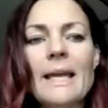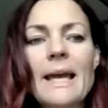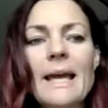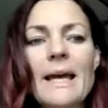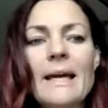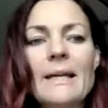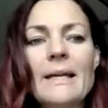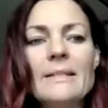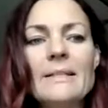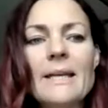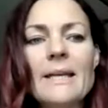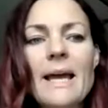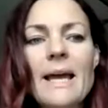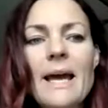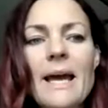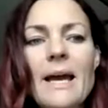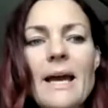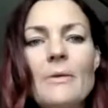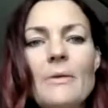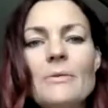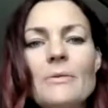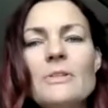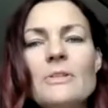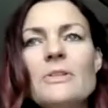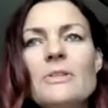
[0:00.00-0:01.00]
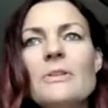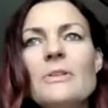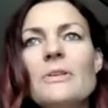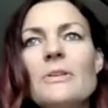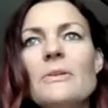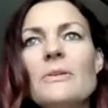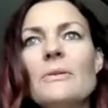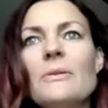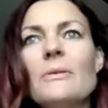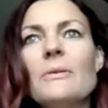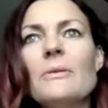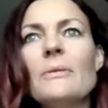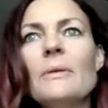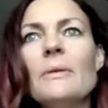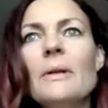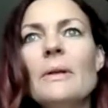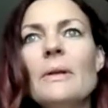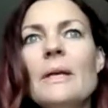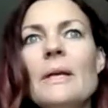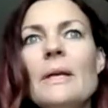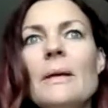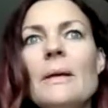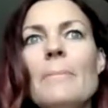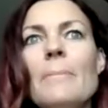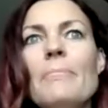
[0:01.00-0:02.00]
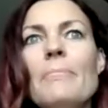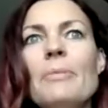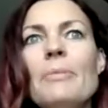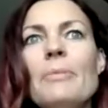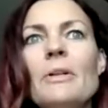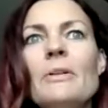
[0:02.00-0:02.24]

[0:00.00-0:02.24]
looking at how to